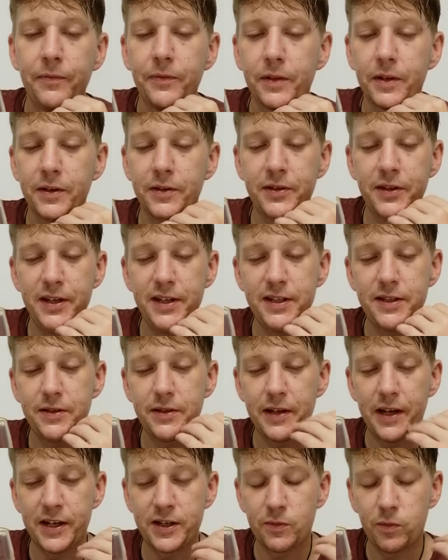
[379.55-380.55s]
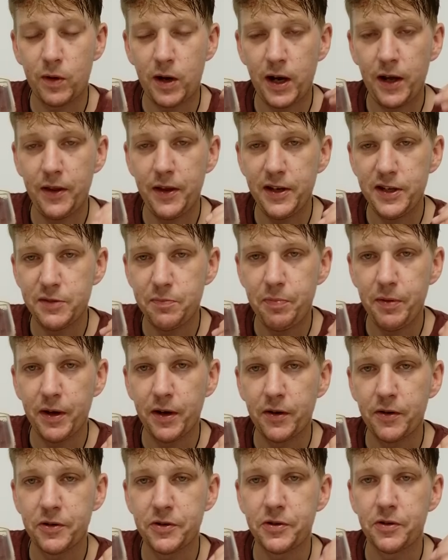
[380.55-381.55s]
Because that's why these
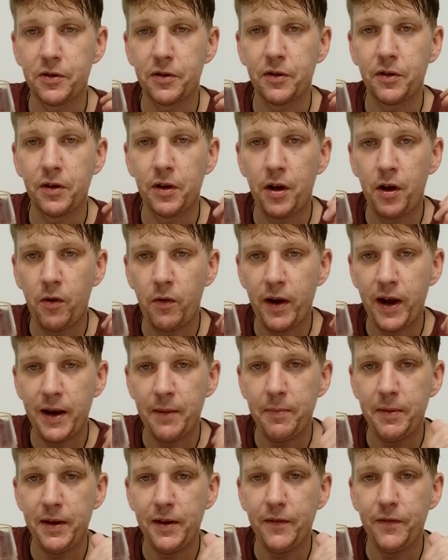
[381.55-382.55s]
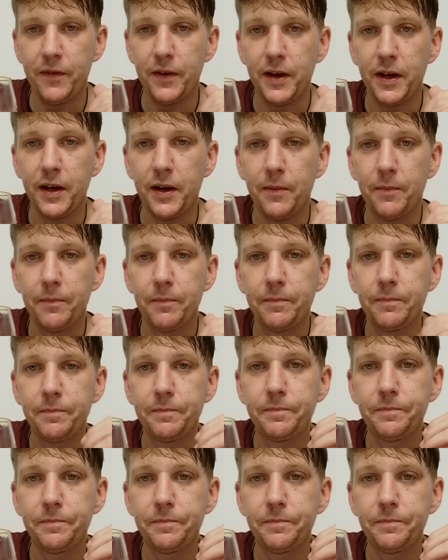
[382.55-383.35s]
beers are low ABV